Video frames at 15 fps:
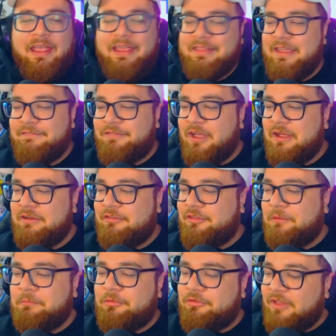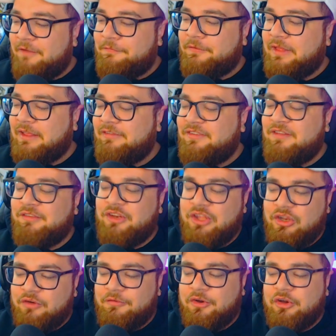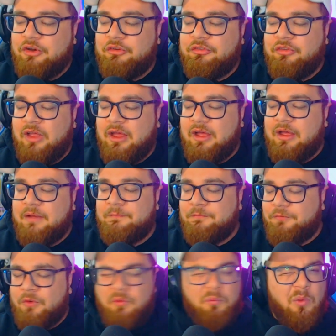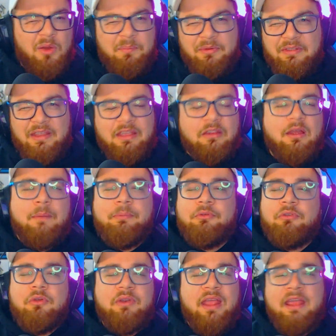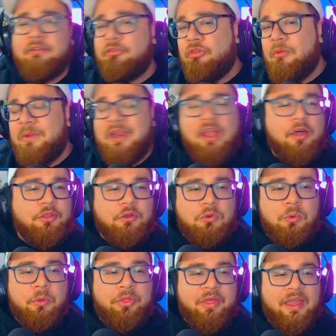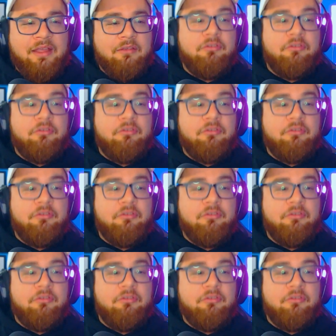They've done some stuff for like Steven Universe, for one particular episode, and so many other cool things.